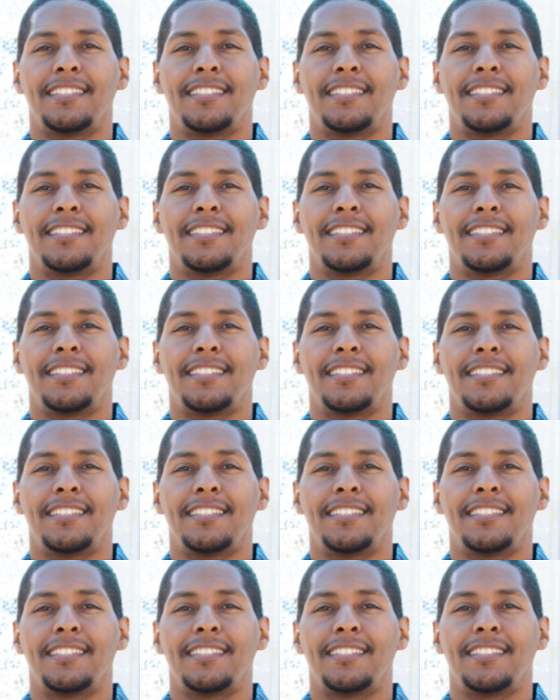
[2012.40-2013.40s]

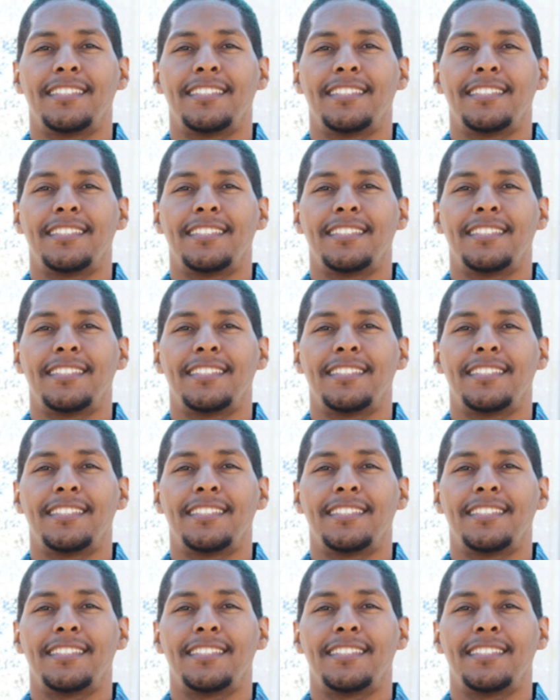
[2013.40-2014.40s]

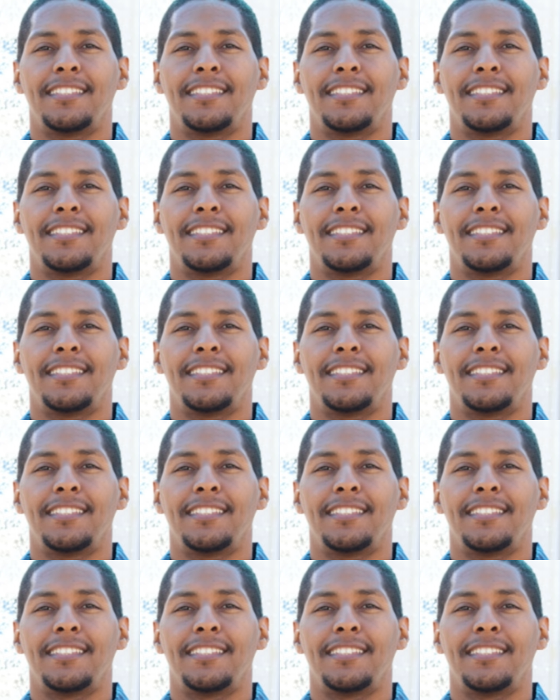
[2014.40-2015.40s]

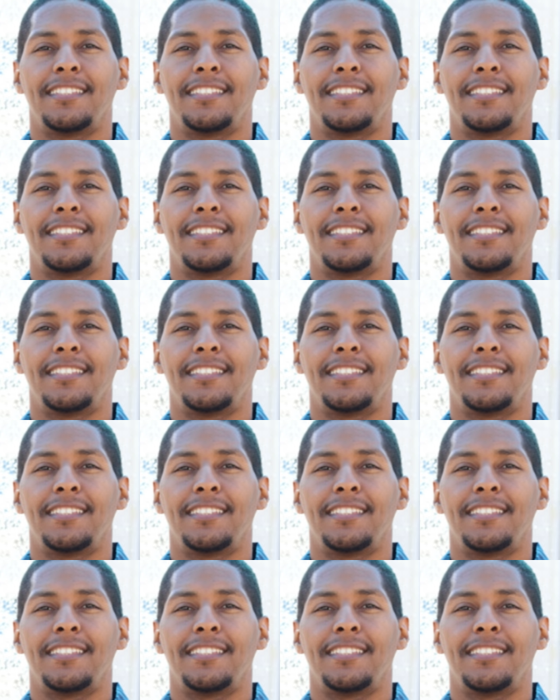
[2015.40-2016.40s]

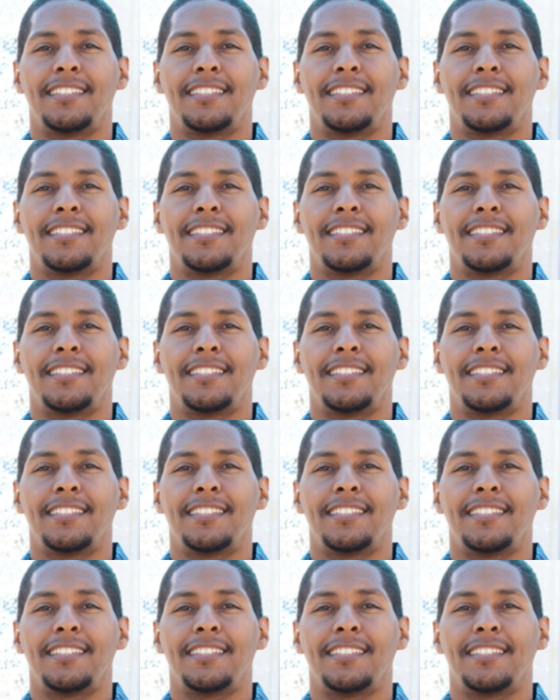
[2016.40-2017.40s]

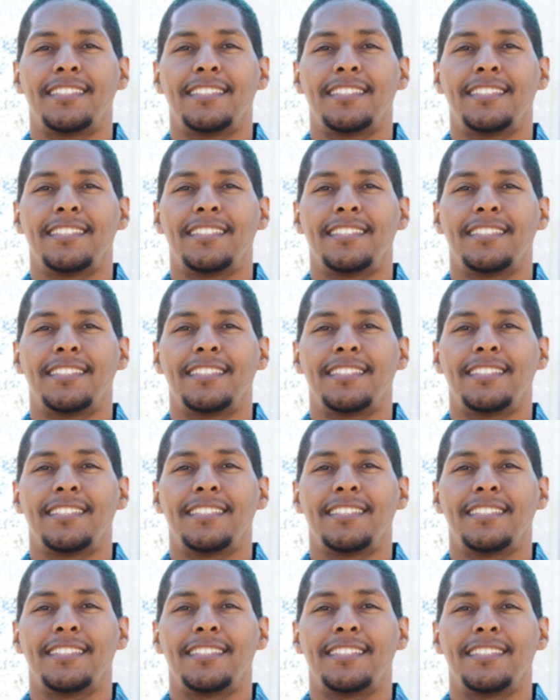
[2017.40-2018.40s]

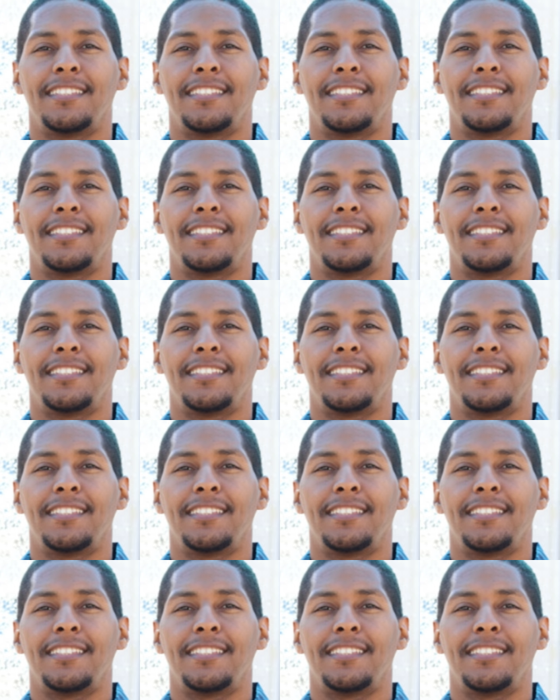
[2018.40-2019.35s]
[no speech]